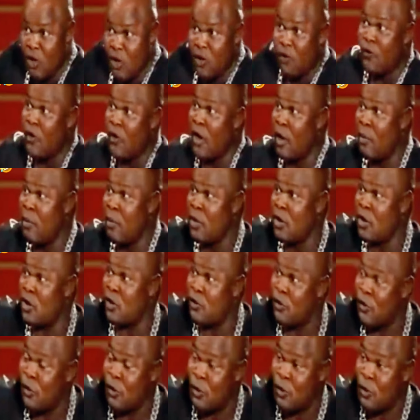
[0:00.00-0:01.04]
If you are
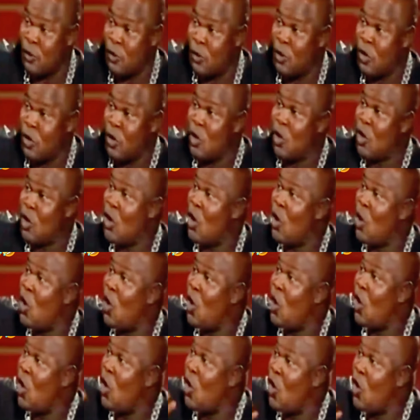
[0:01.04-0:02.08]
beautiful,
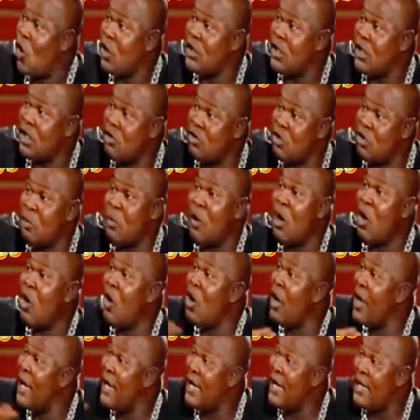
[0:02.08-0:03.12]
or gentleman,
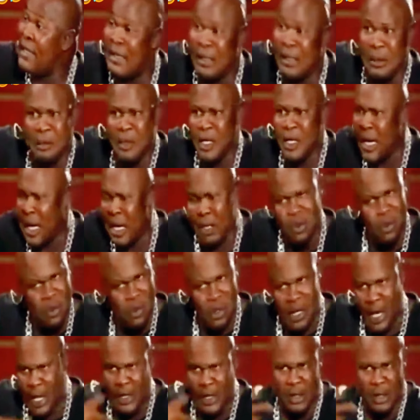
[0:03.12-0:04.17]
or anything, me, I don't like